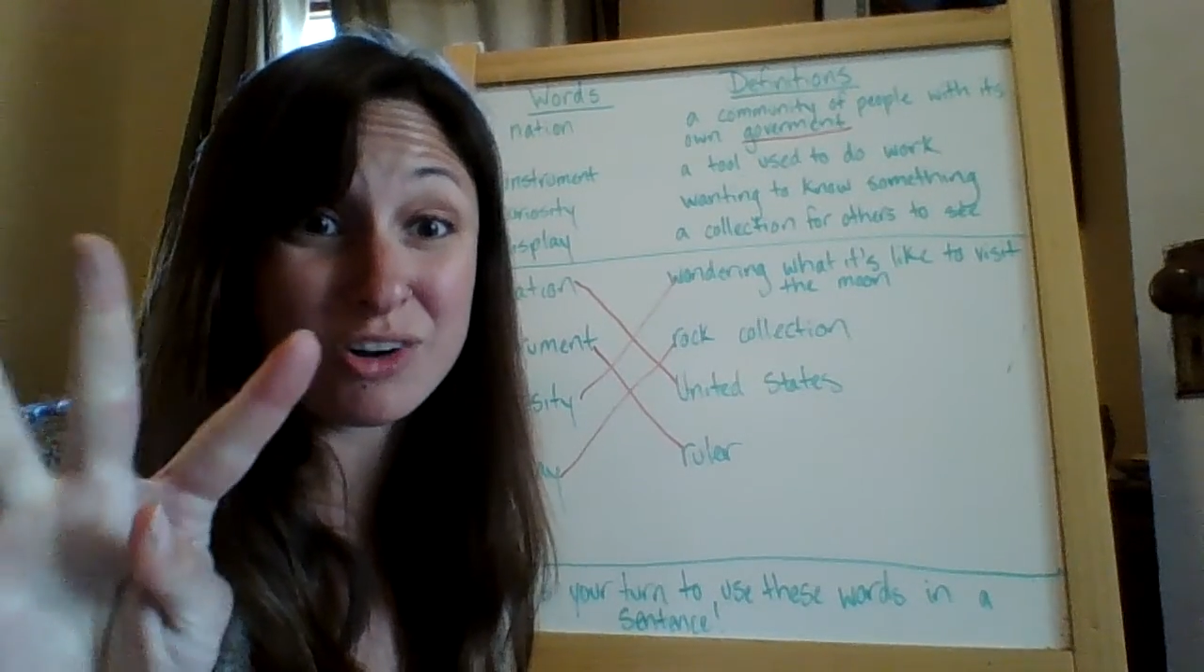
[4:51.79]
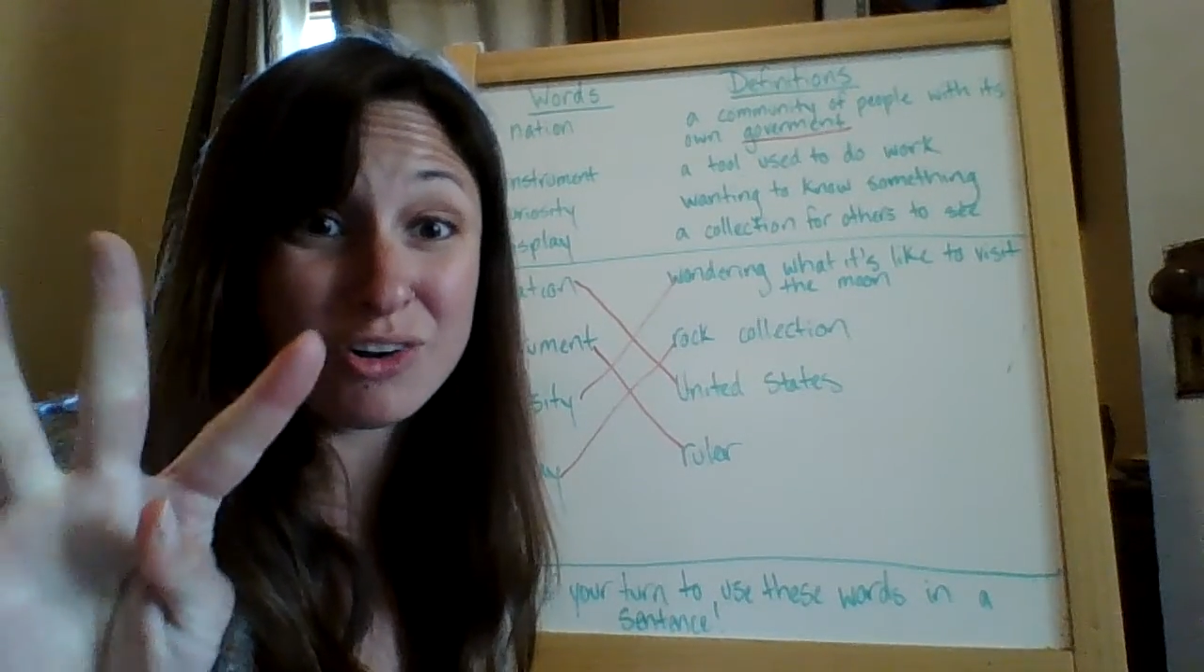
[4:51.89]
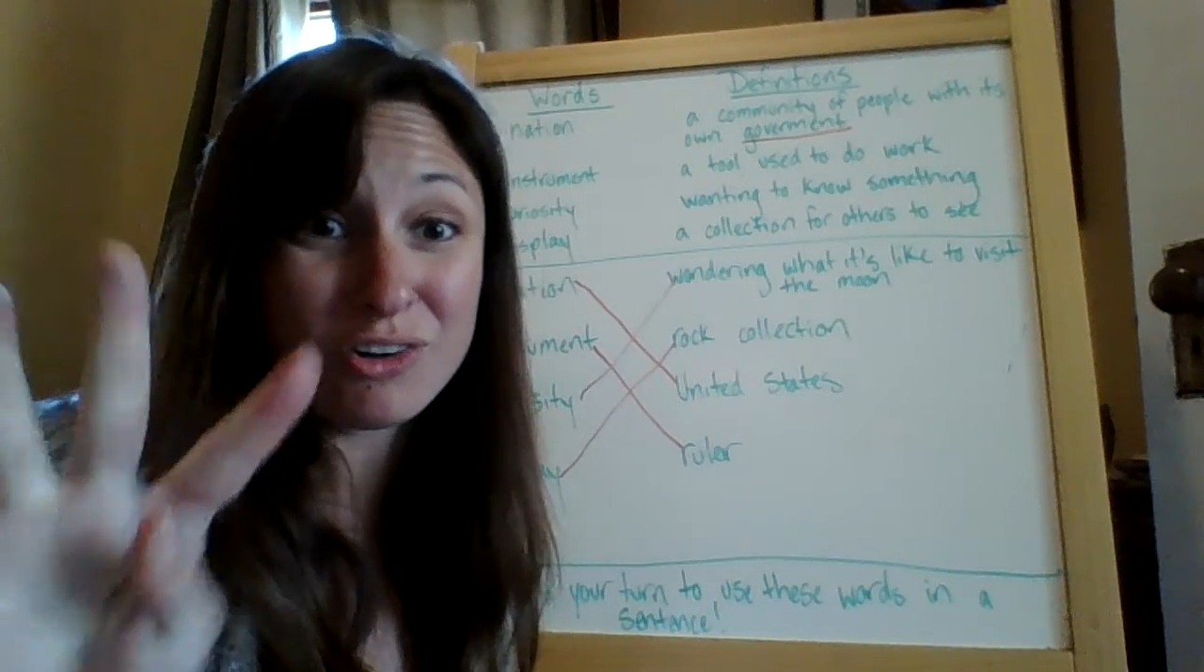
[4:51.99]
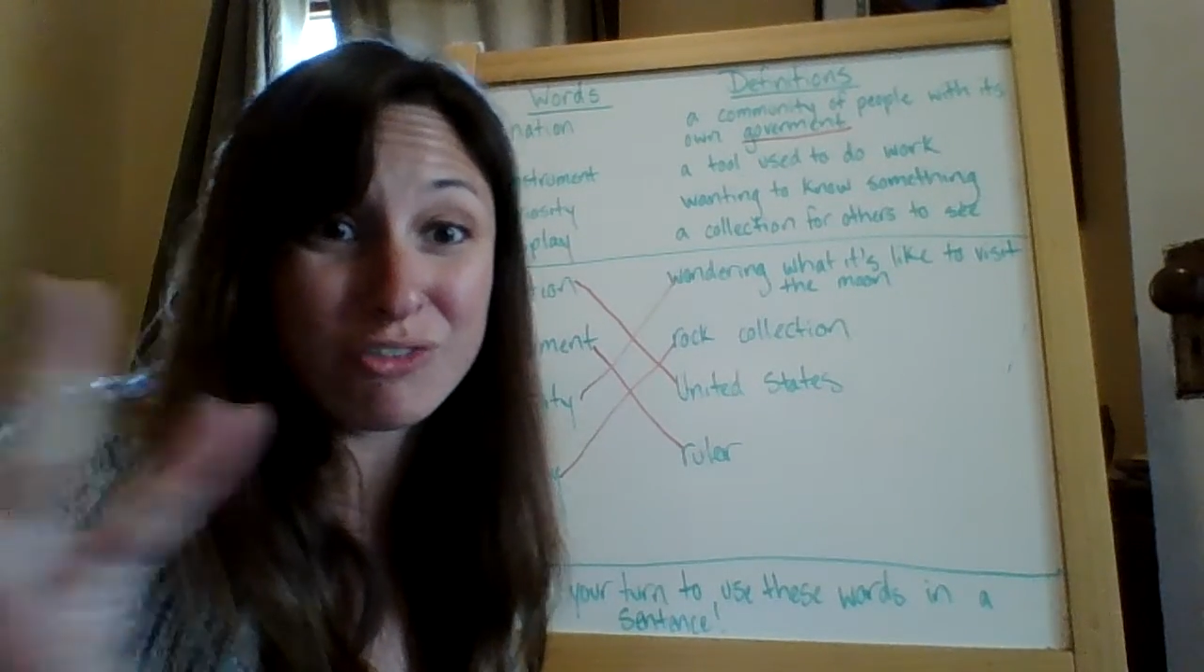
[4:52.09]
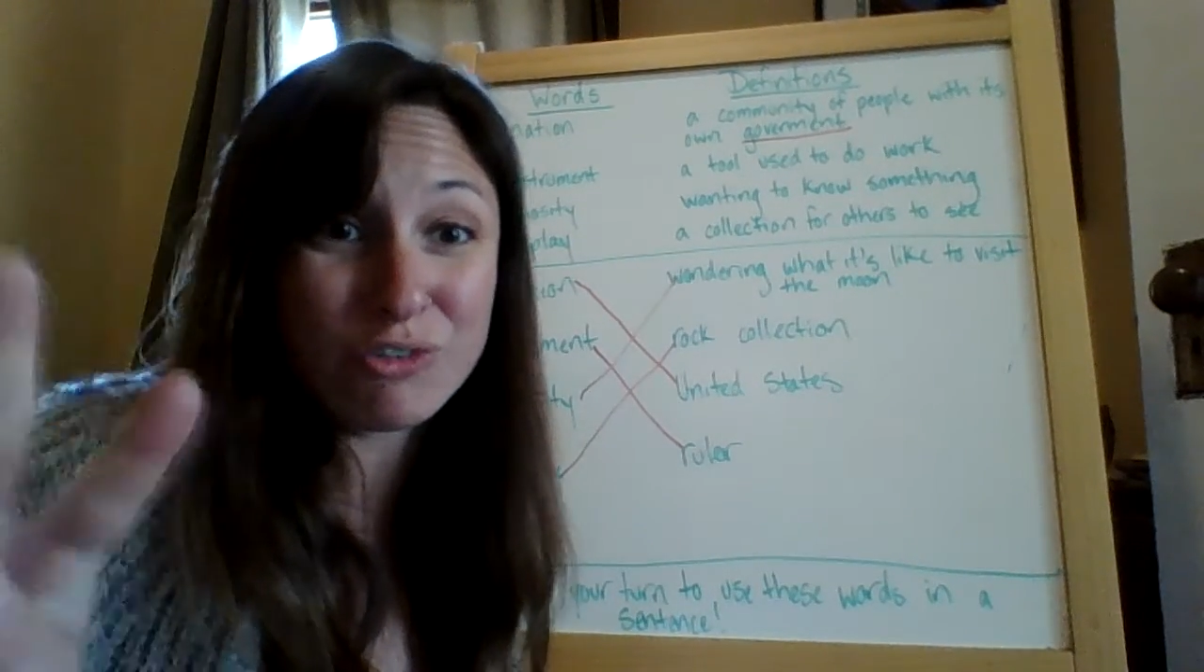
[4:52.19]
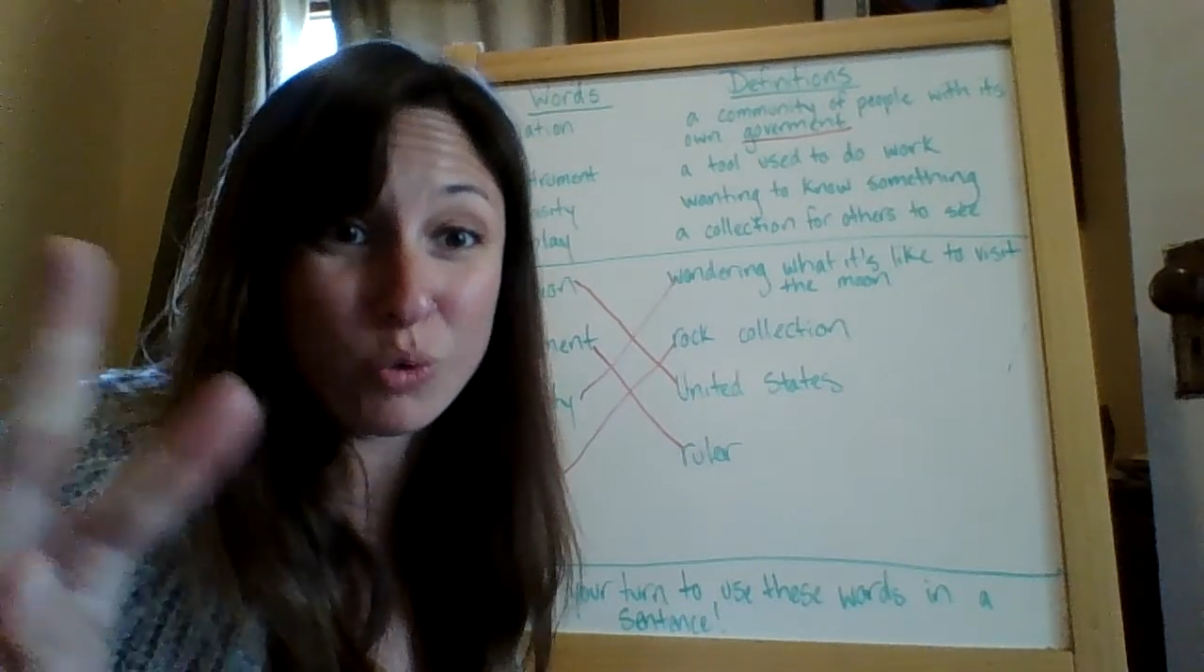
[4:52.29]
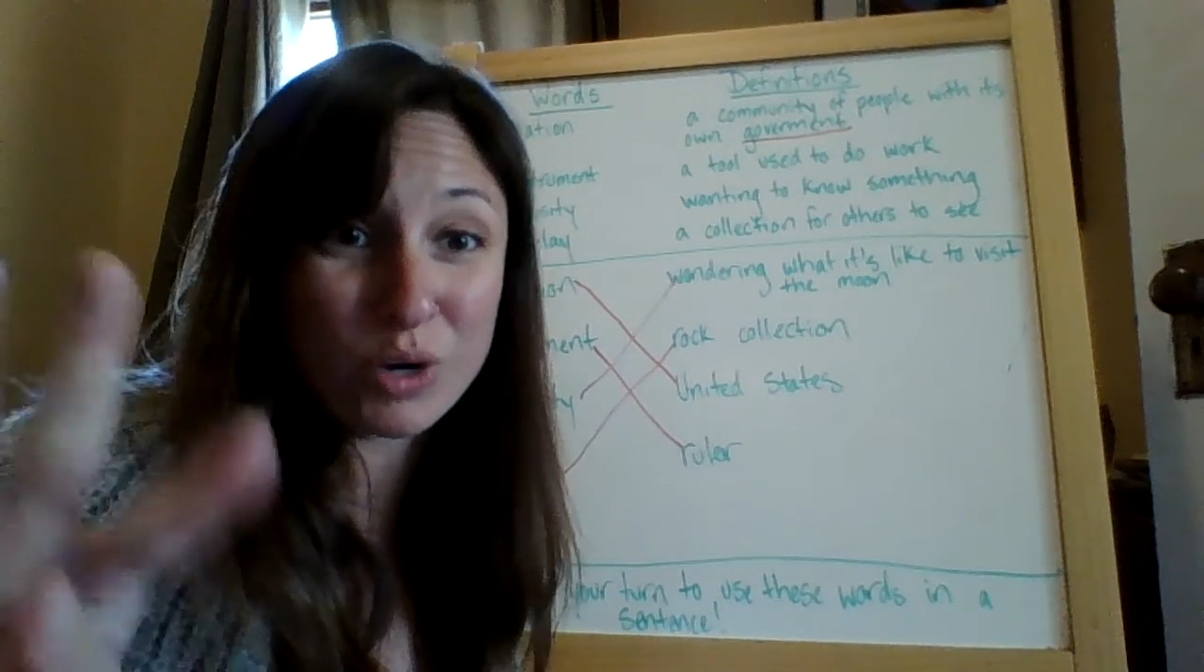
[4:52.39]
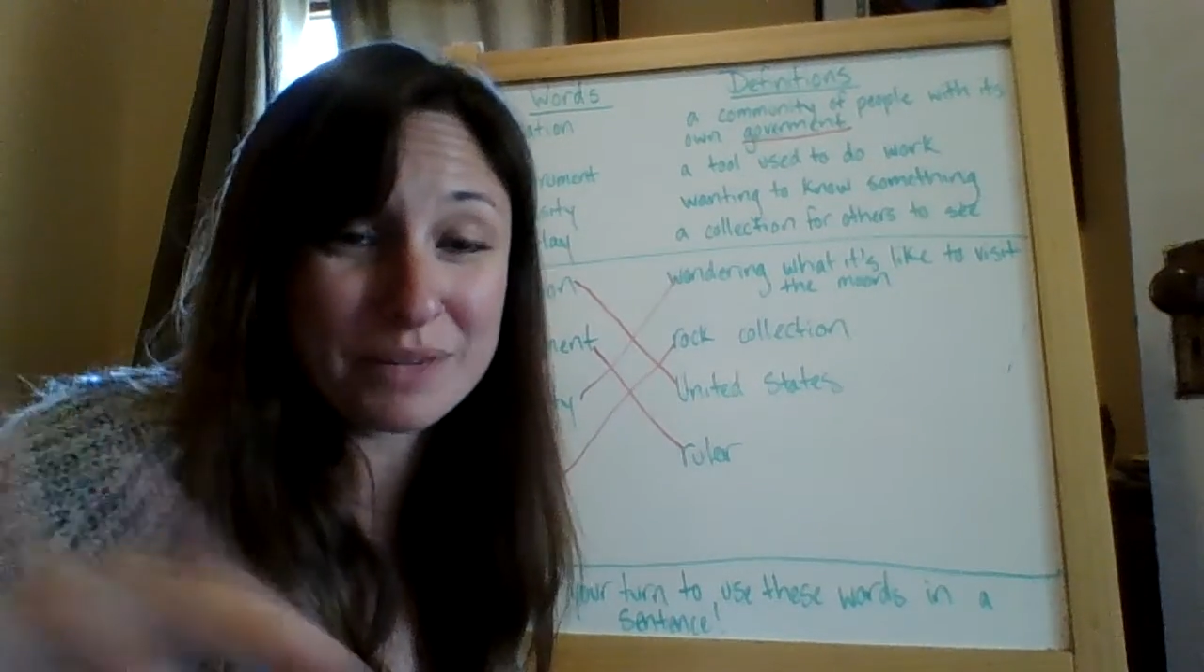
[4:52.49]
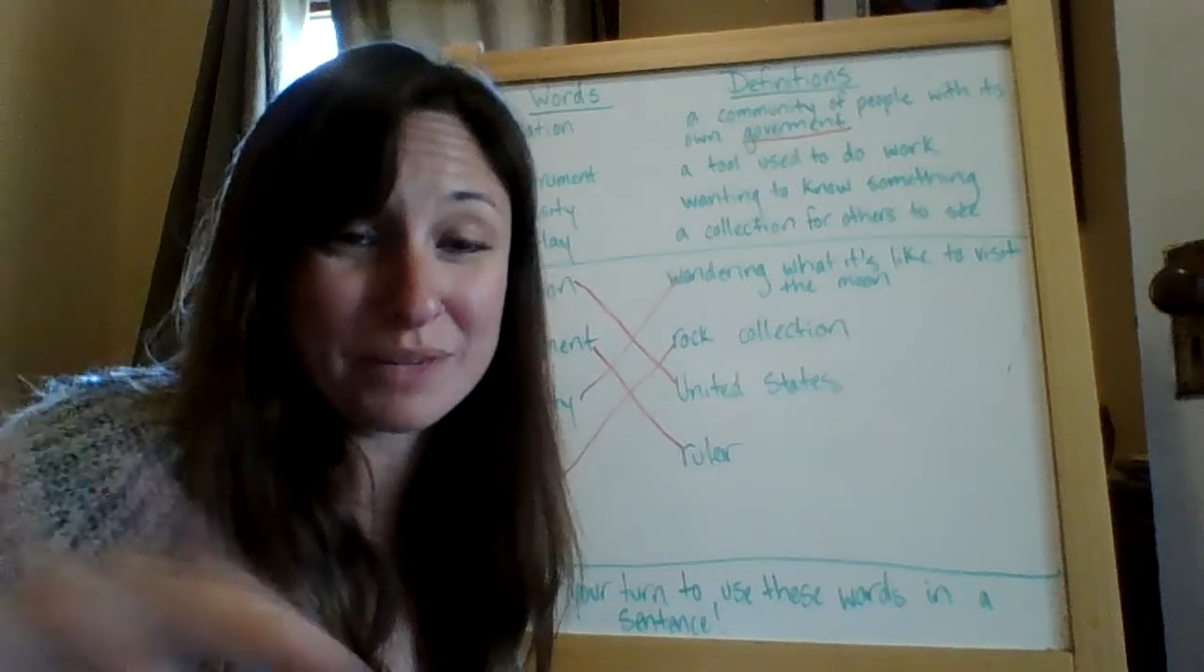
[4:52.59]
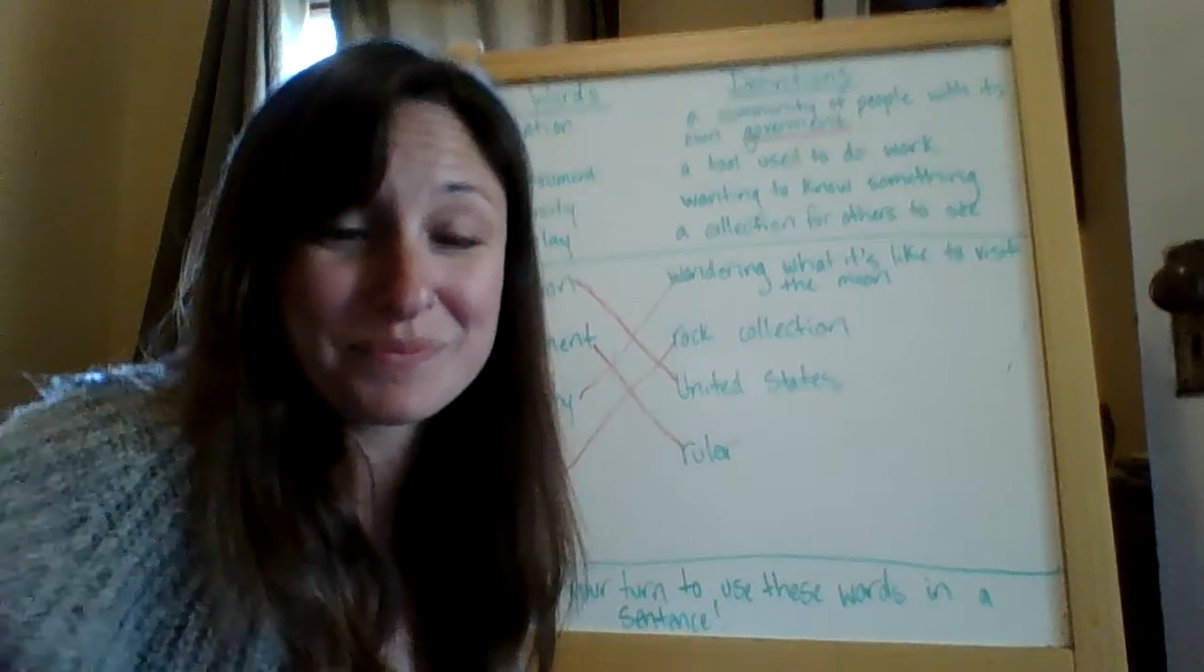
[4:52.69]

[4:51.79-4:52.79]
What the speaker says: all 4.